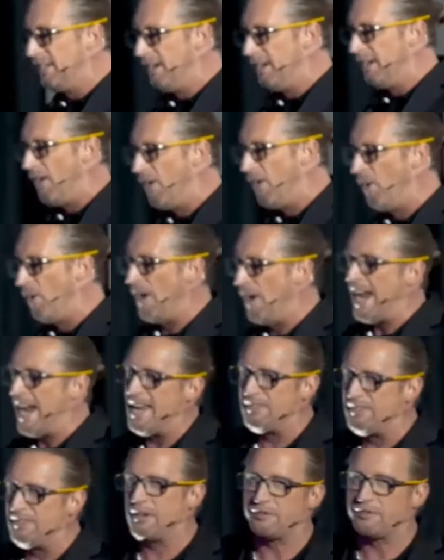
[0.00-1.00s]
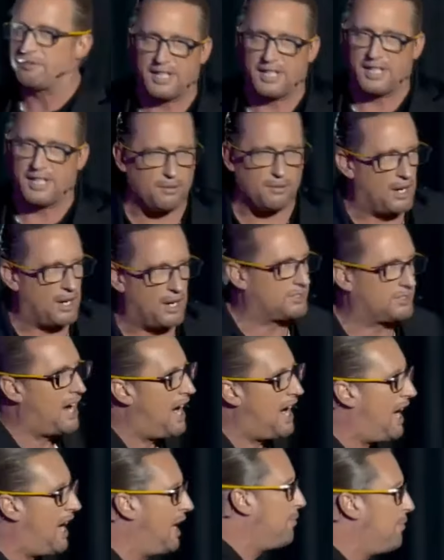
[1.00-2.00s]
oh, NFT was a
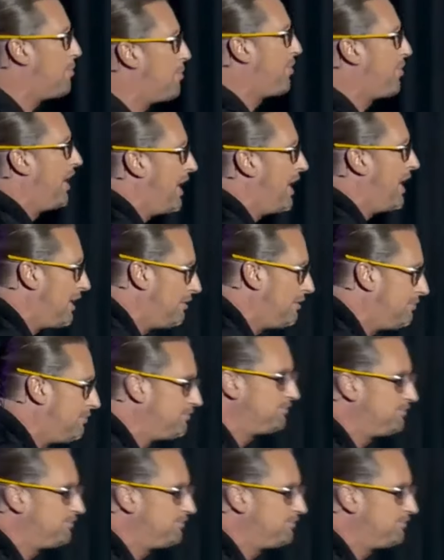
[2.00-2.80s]
hype thing.